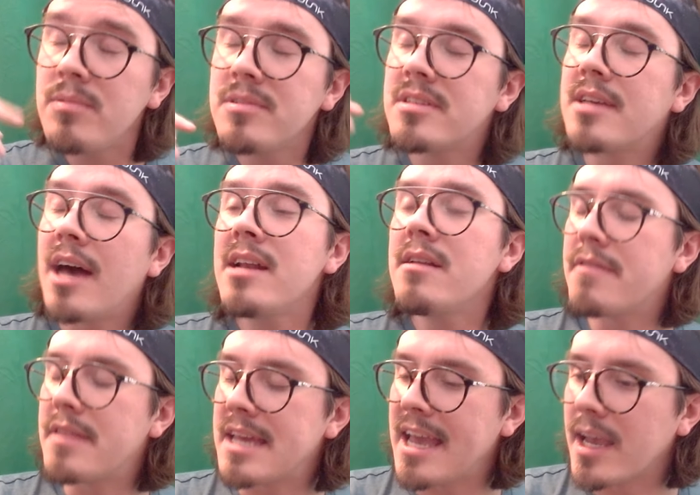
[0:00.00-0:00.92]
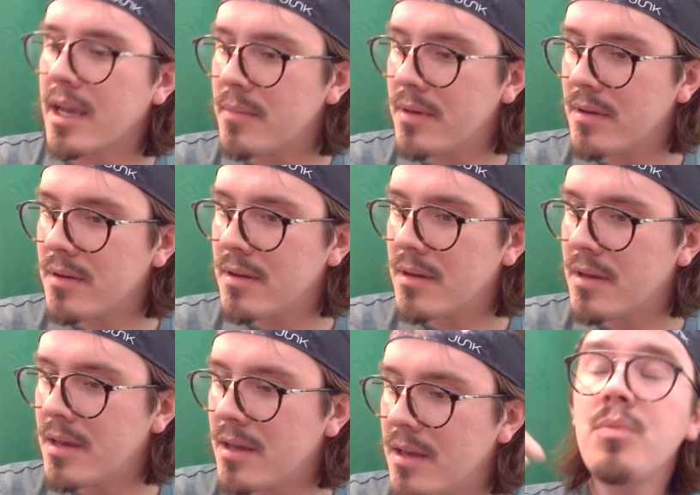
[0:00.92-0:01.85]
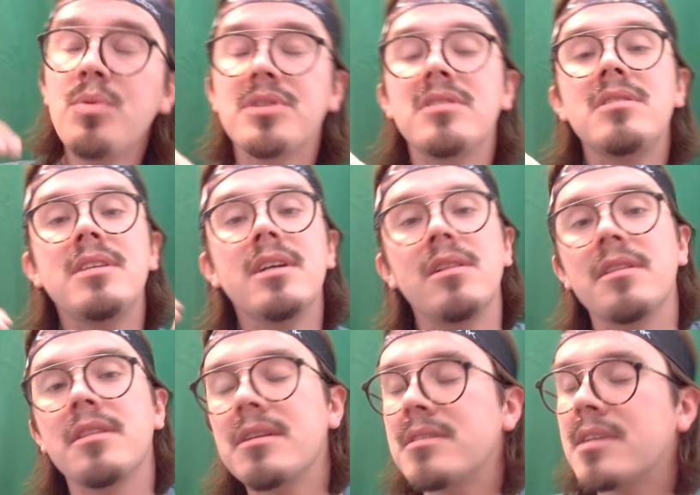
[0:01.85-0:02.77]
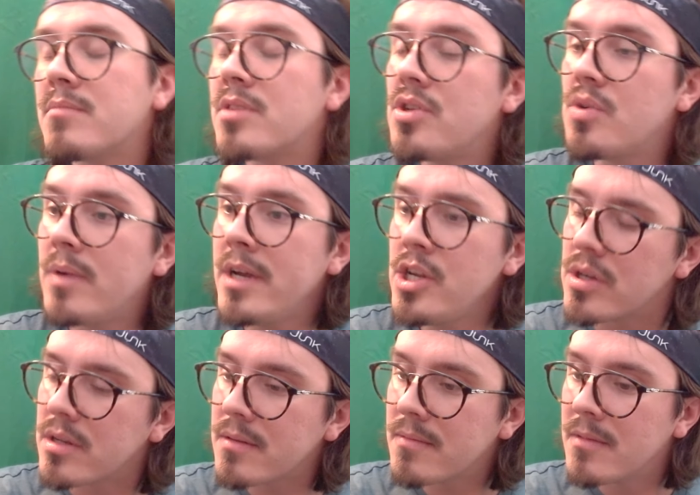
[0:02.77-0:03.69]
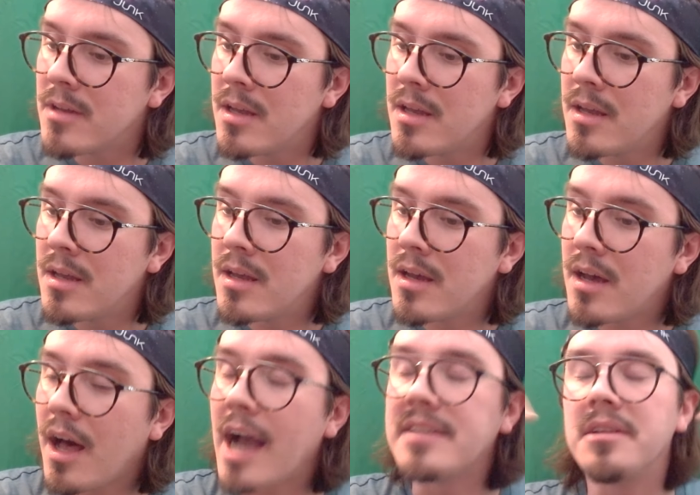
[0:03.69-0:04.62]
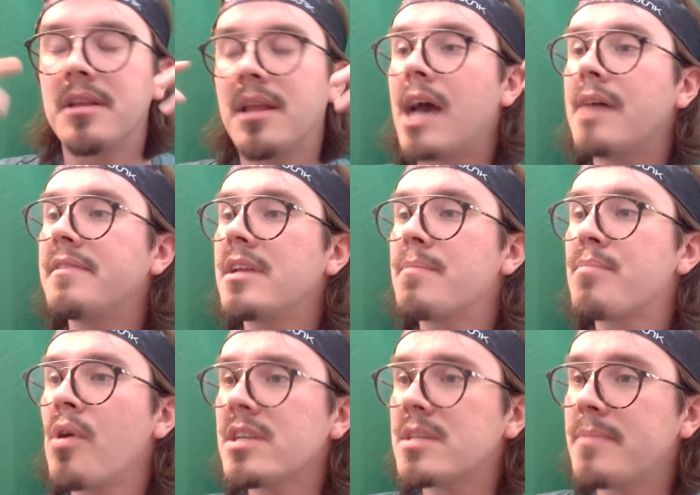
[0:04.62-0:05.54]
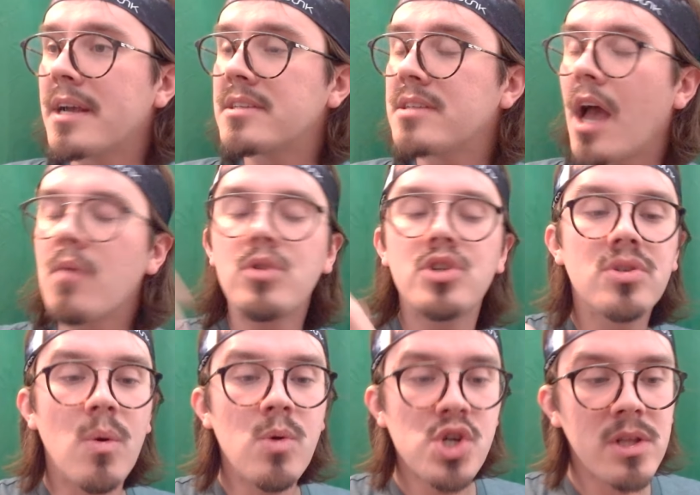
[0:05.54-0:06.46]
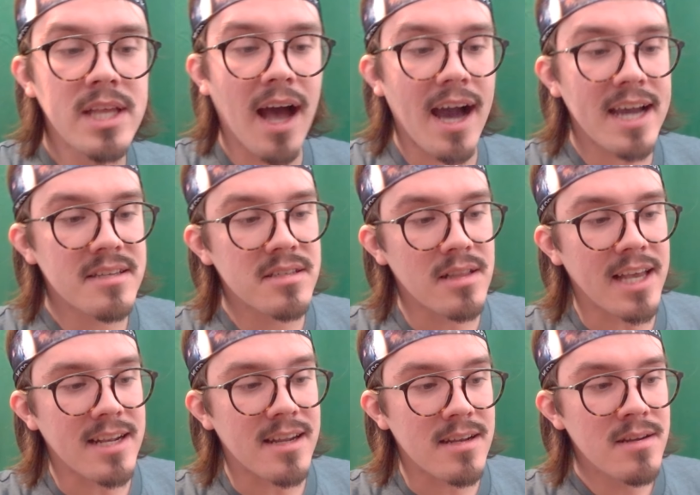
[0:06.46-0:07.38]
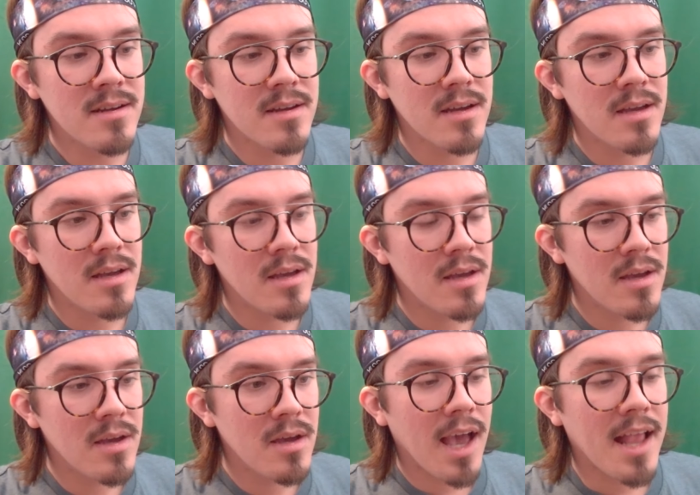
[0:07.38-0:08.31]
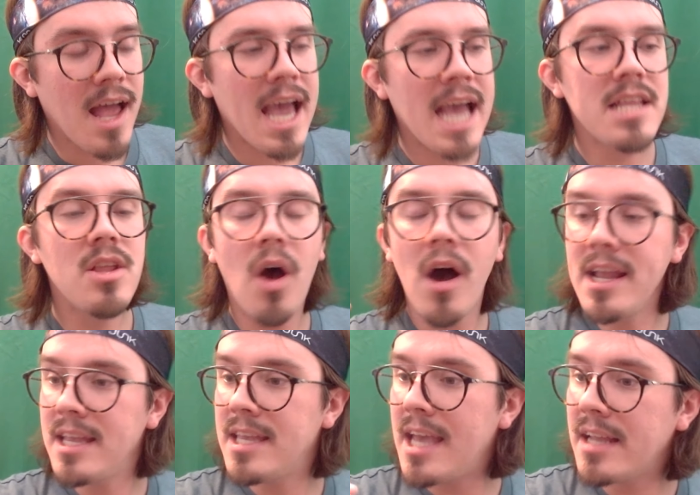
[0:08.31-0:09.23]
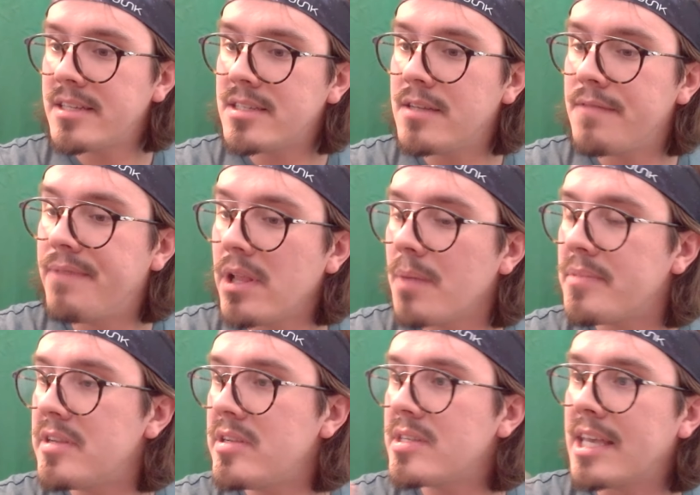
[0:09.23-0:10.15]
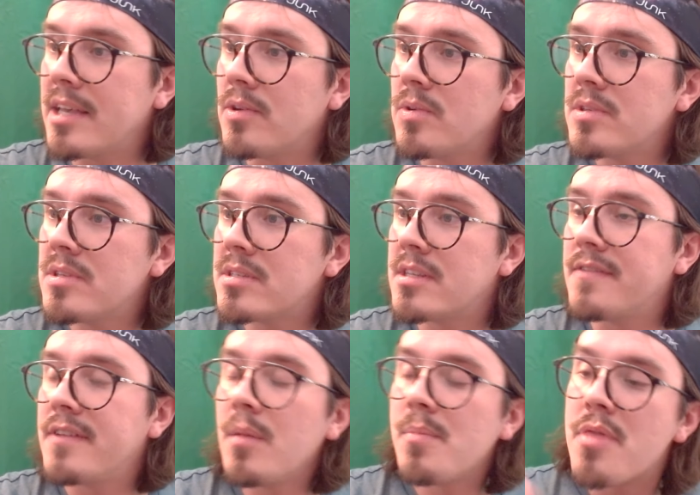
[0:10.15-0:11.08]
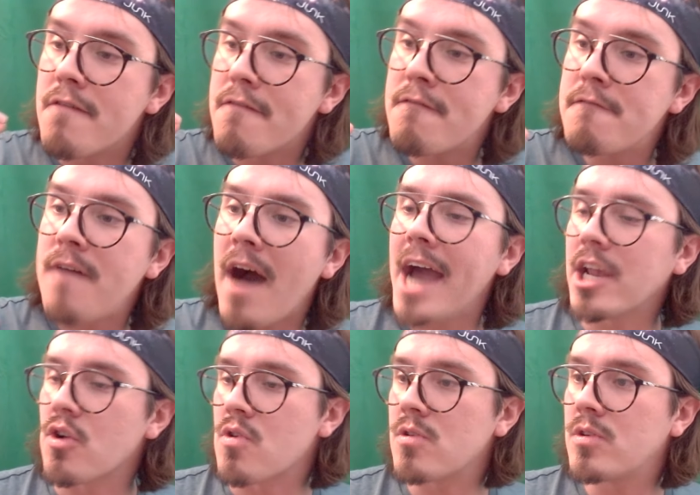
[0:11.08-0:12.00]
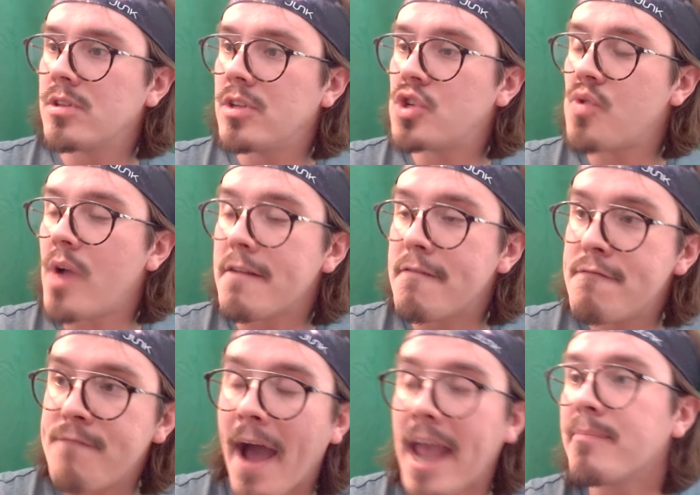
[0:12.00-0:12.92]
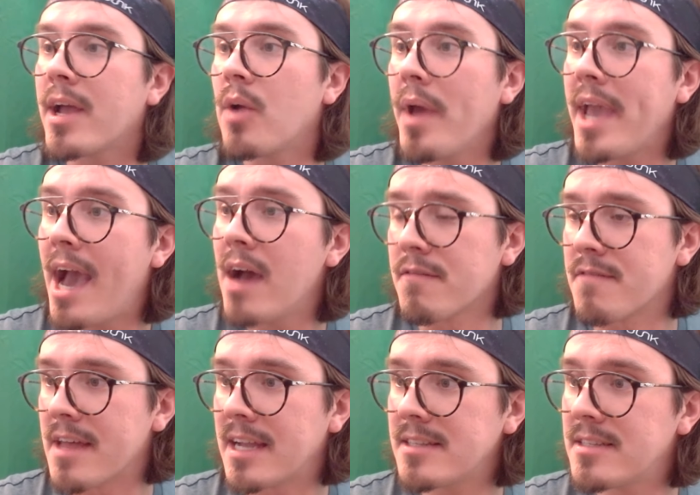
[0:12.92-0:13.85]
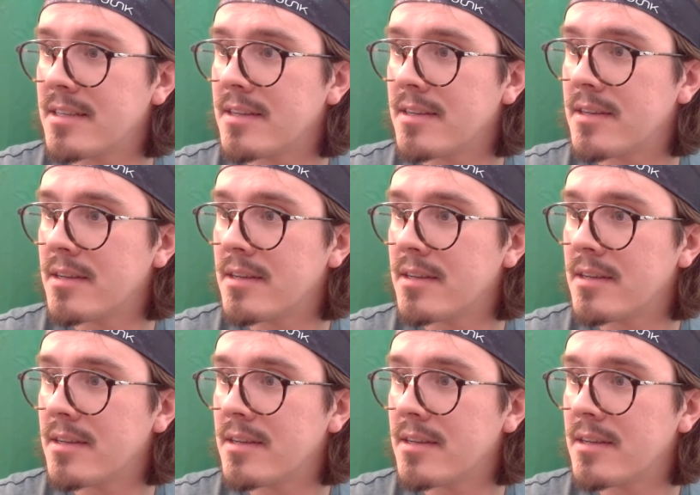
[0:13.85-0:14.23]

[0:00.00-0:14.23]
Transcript: outside of the game, I was still in that same situation. I didn't have any prospects. I was socially isolated, and I had not yet developed the skills, developed the fire to try to fight my way out of that.